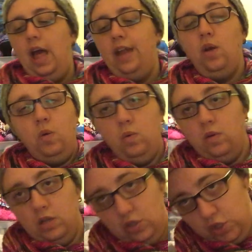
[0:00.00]
I know
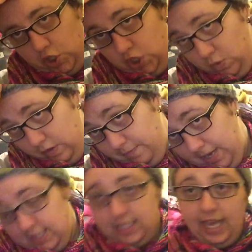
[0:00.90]
2 of
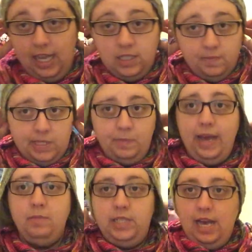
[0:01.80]
my skeins of Miss
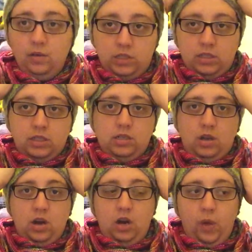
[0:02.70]
Babs Yowzas
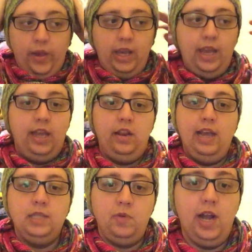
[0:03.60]
are going in
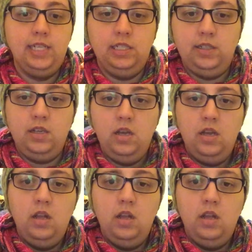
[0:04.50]
as prizes